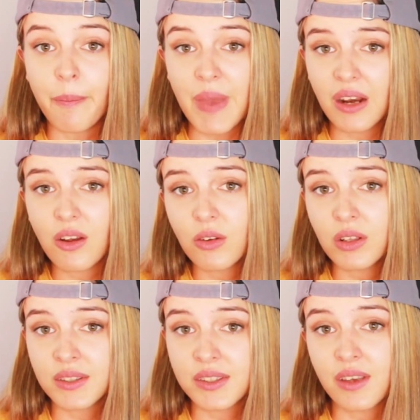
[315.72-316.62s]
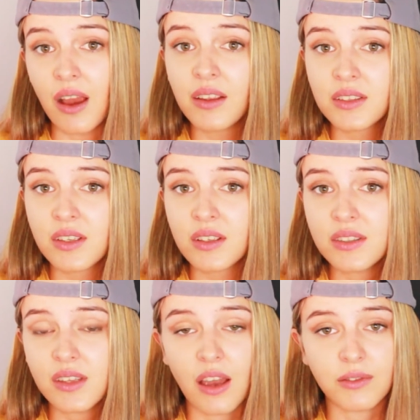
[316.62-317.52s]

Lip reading: Medical and sciences.